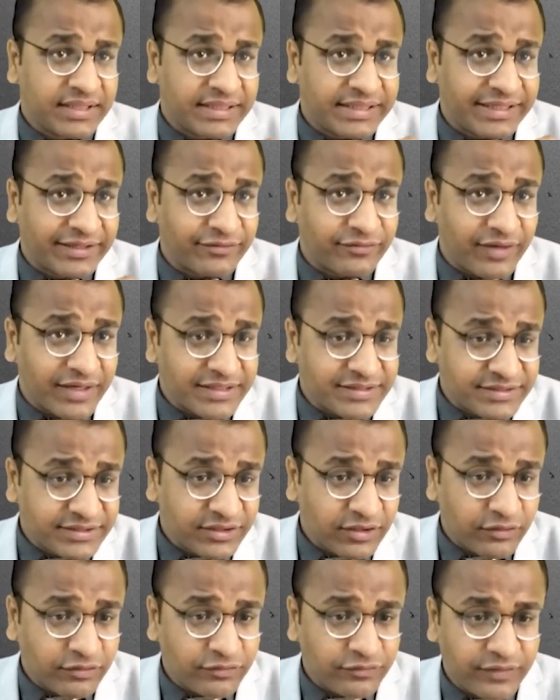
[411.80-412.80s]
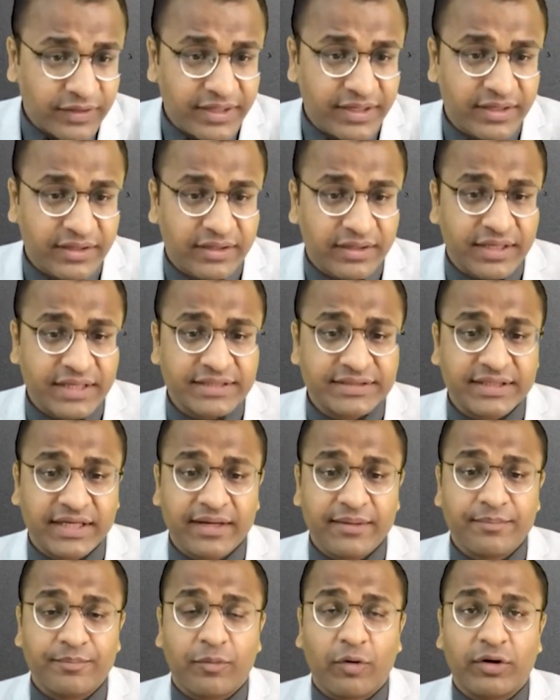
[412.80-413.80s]
KYC of vendor is an
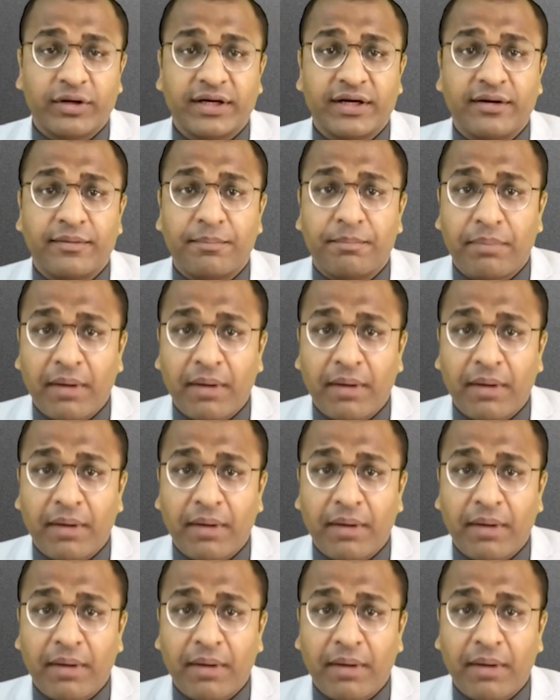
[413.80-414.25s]
important